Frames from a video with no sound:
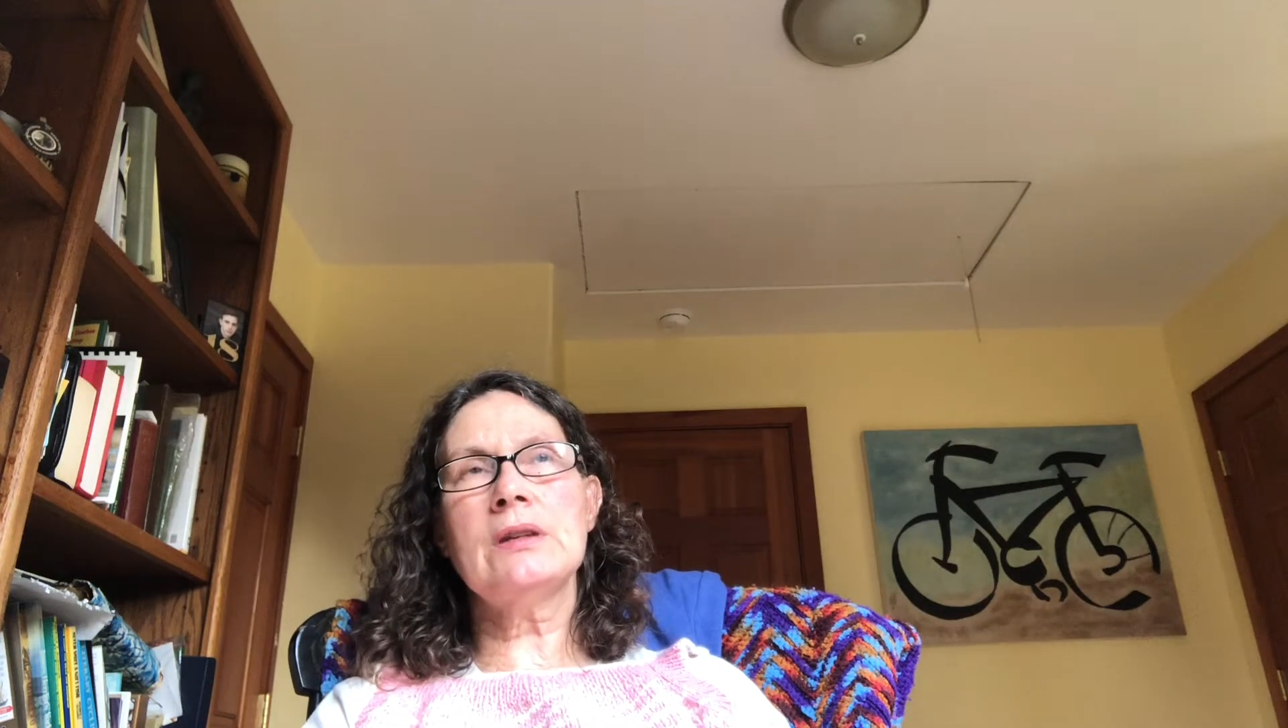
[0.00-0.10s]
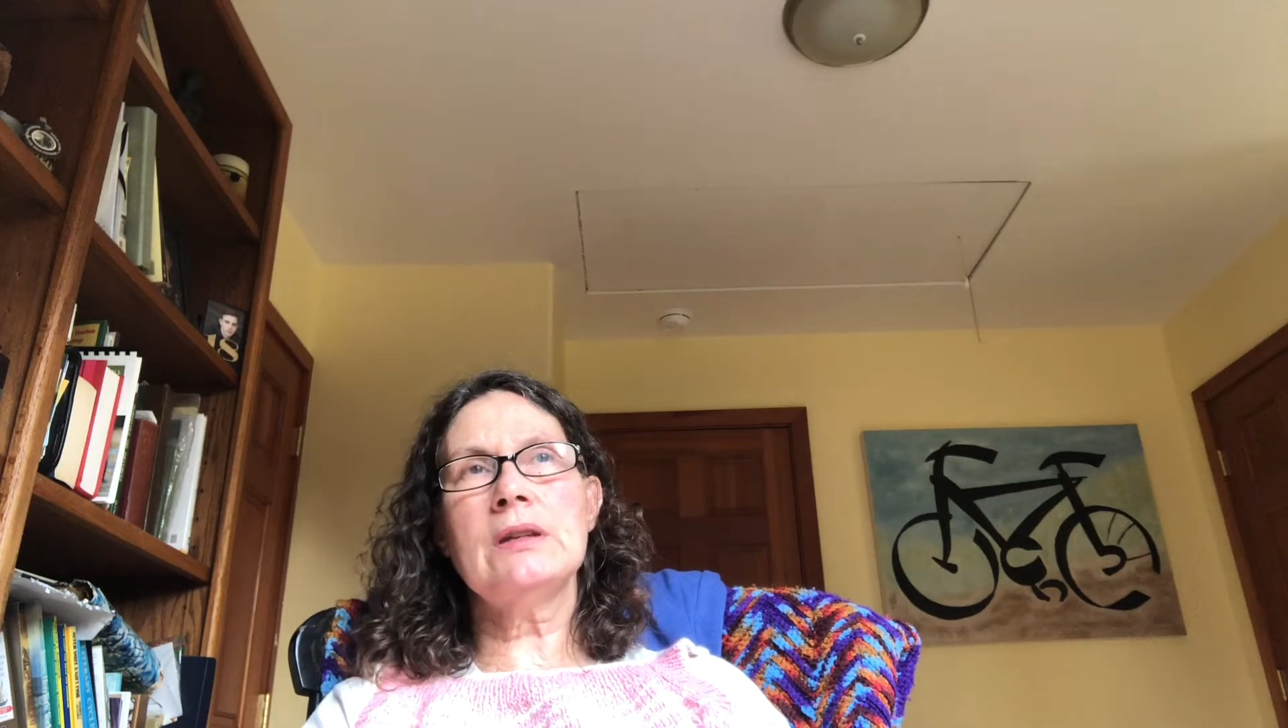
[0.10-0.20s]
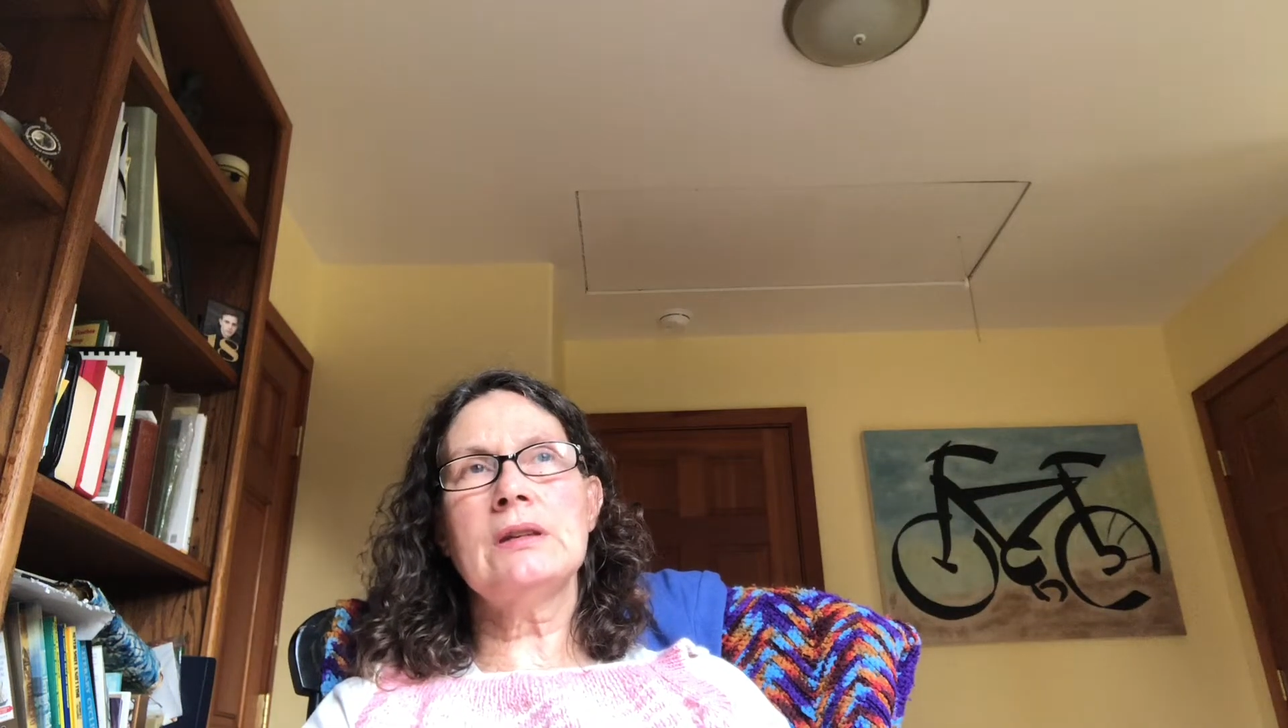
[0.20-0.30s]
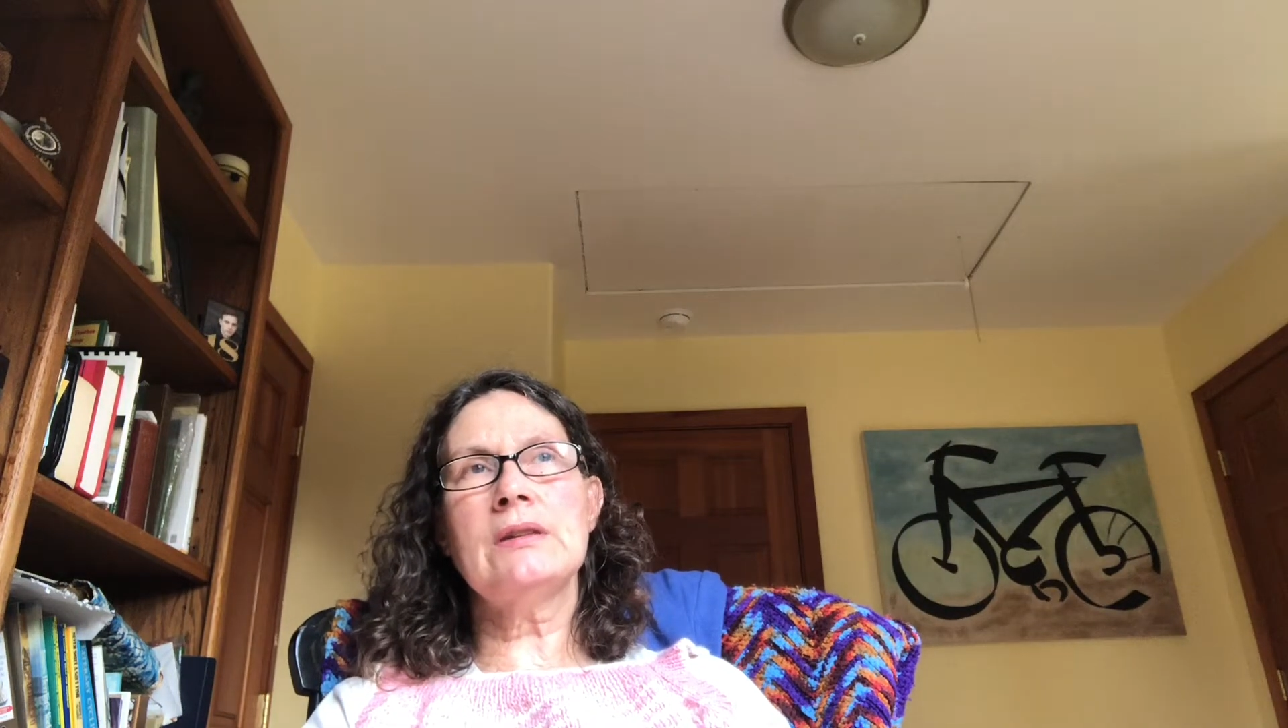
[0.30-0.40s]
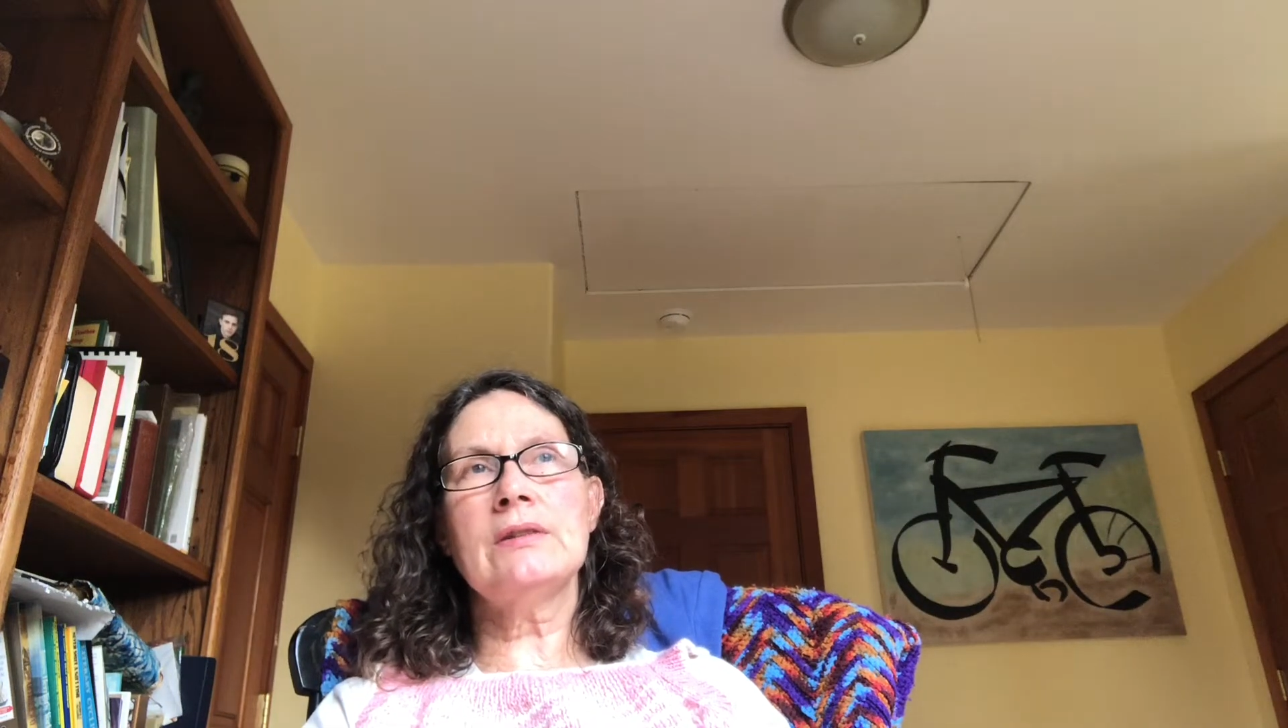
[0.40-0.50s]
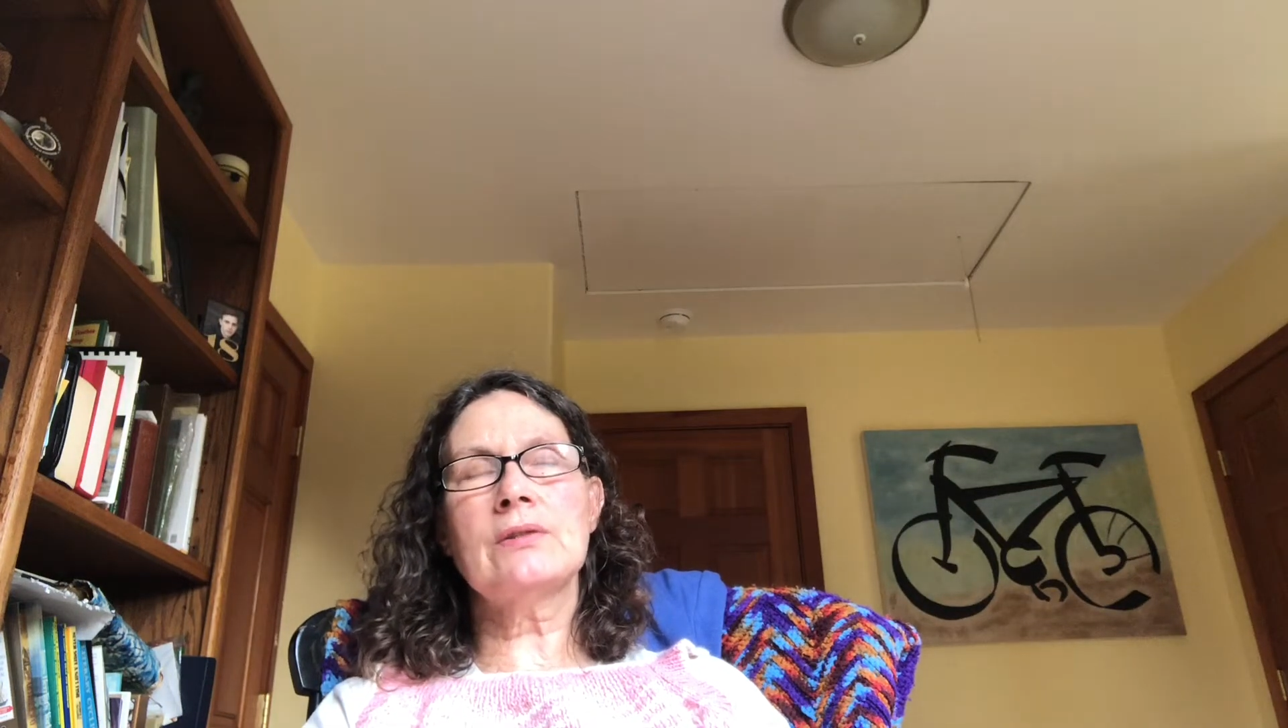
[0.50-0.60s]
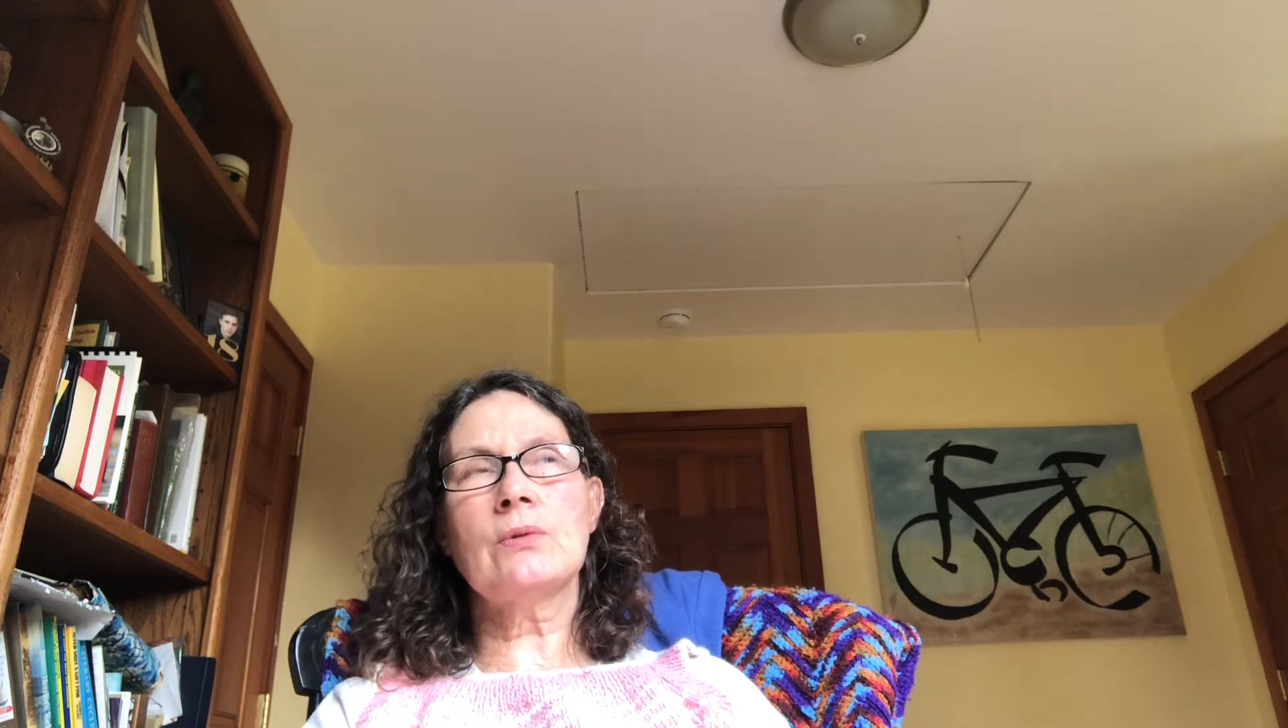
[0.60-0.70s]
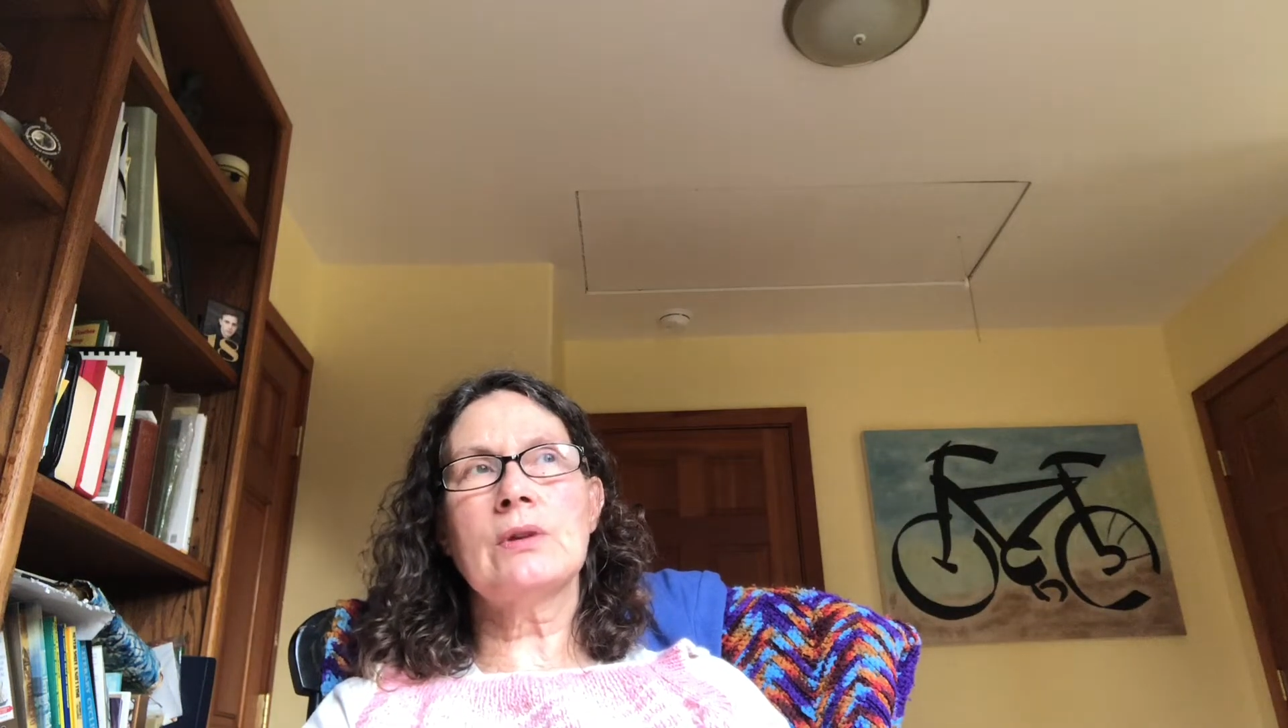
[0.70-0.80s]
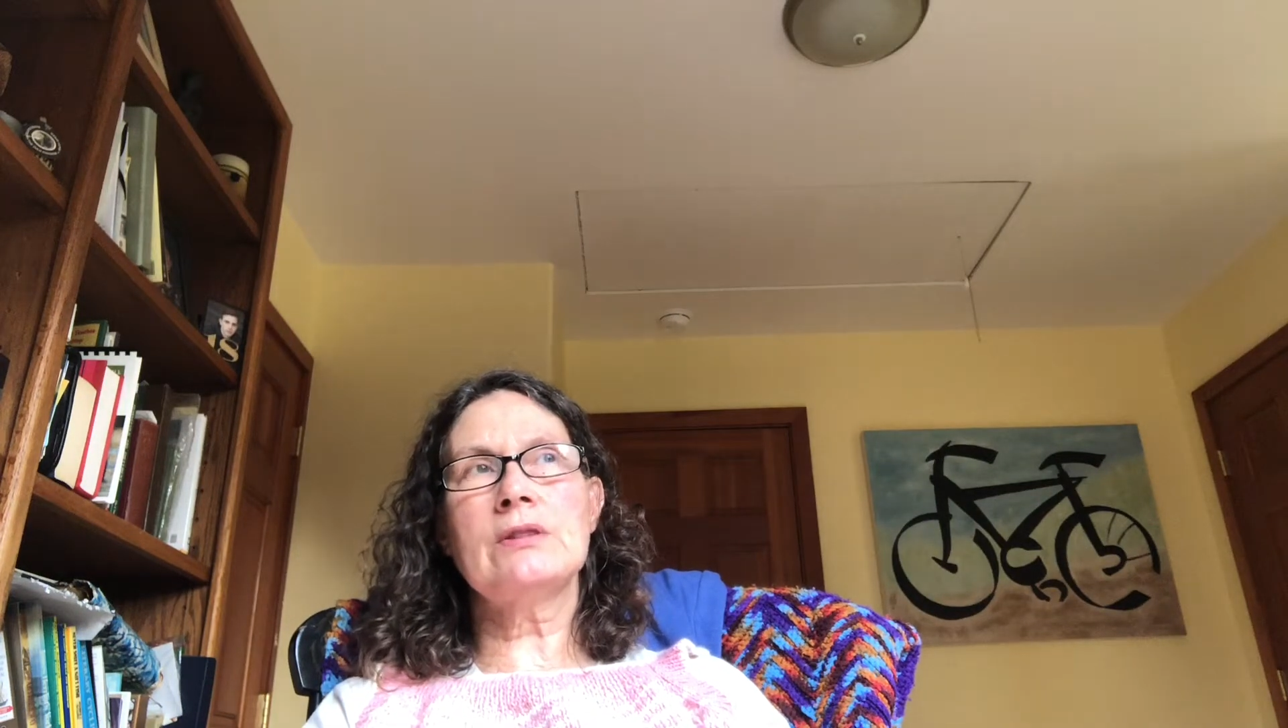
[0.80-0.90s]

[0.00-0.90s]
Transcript: is going